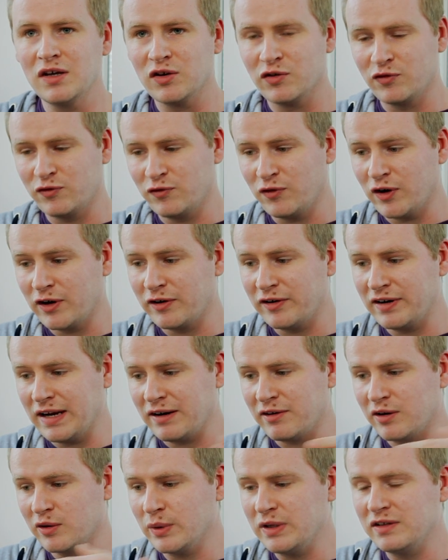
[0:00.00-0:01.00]
fire an
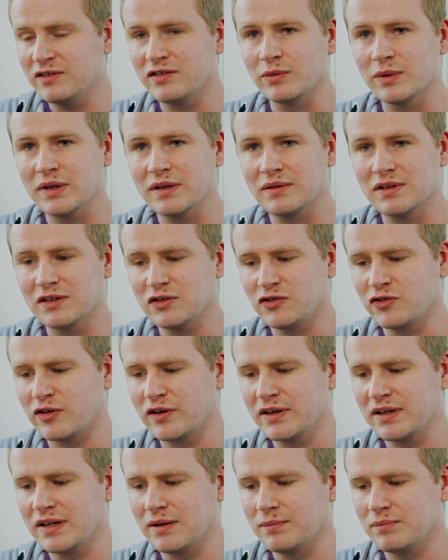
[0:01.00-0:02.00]
arrow into it and try
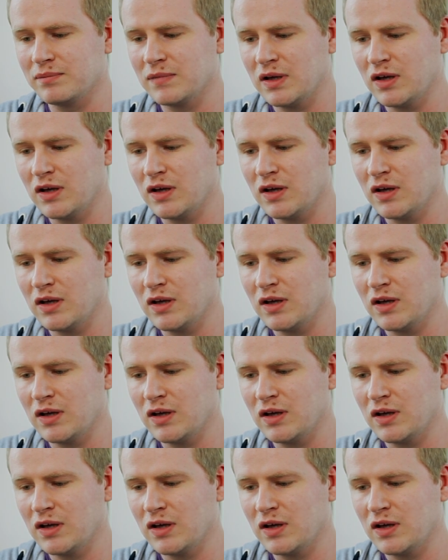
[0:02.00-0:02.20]
and get